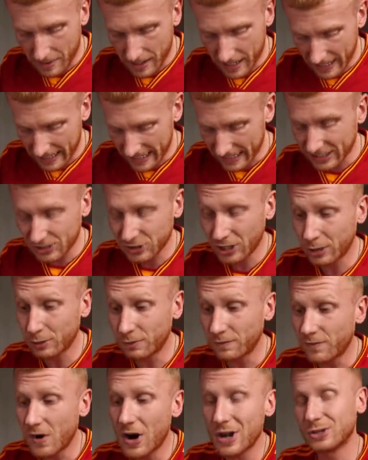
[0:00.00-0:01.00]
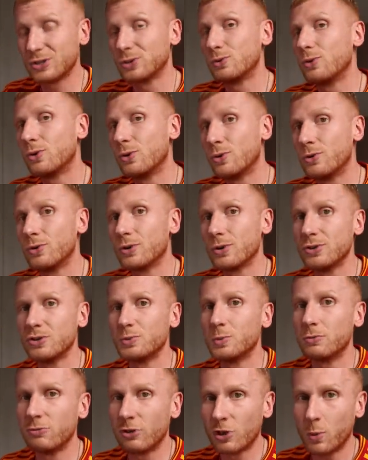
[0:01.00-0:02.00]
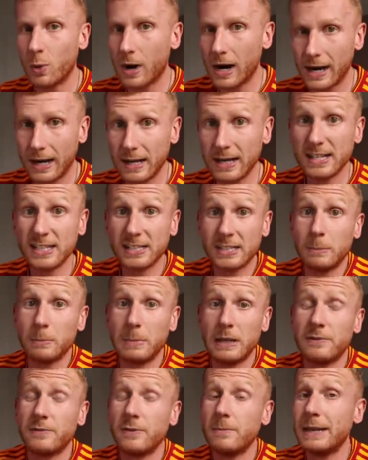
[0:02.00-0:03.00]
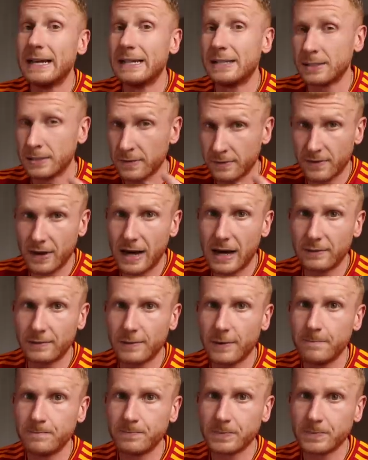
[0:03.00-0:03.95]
my internal vital organs would require simply for me to survive.